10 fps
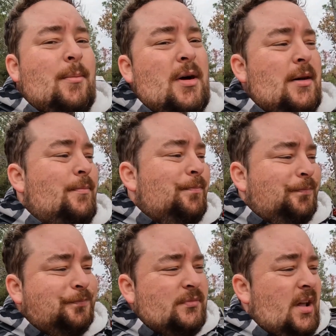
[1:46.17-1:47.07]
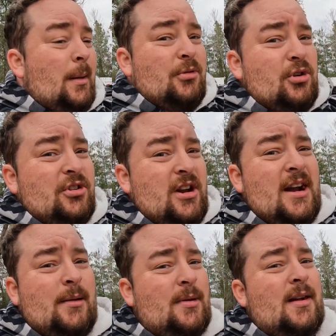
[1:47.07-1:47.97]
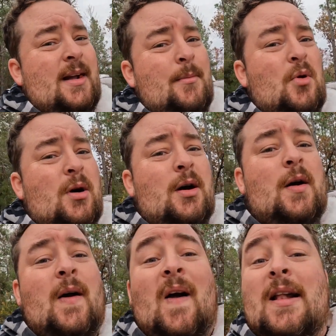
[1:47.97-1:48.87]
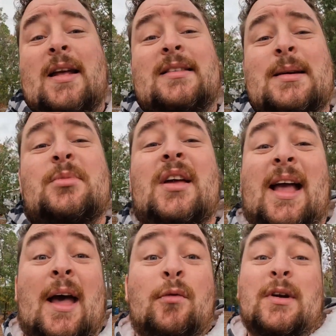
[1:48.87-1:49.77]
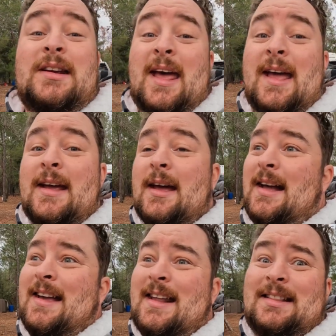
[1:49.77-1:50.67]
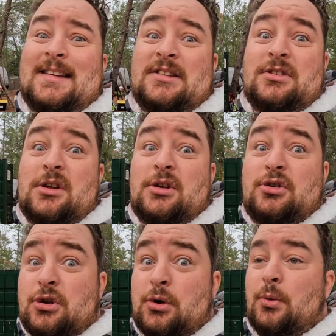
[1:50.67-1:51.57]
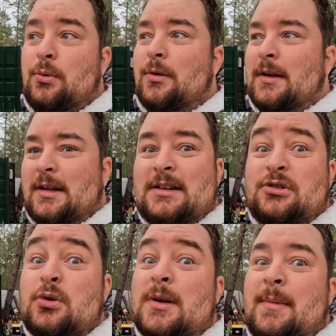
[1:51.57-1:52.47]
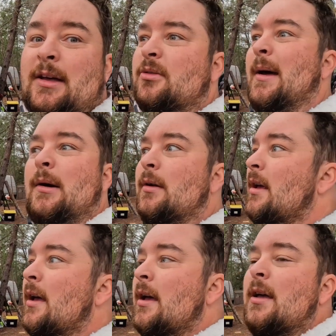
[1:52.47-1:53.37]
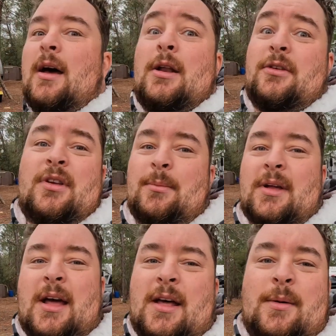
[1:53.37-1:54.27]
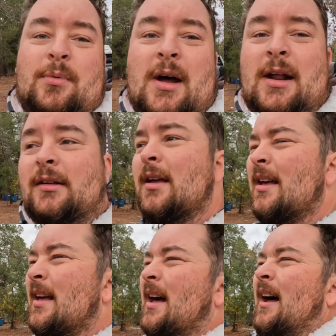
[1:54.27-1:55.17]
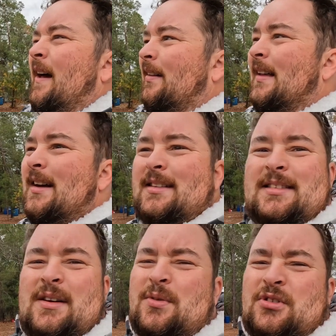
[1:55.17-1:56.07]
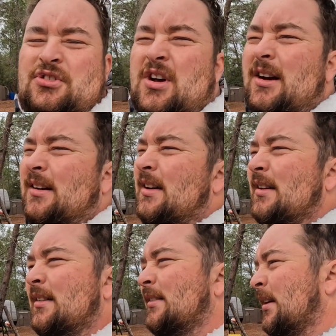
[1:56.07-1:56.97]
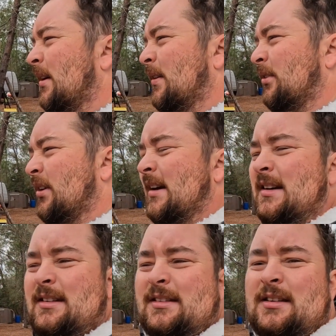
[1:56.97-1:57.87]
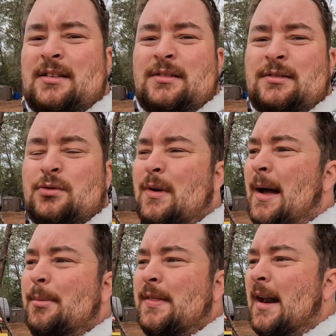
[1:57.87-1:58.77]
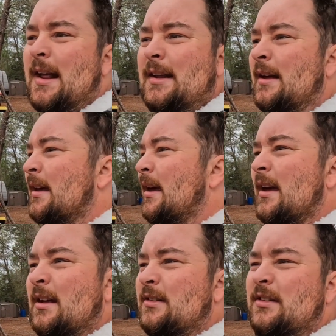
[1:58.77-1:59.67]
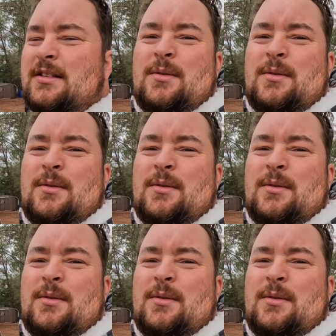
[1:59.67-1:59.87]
But I'm sure tonight I'll probably get more. And it seems like every day I get at least 2 emails about some kind of other product. A lot of the stuff was junk, little Chinese crap that I just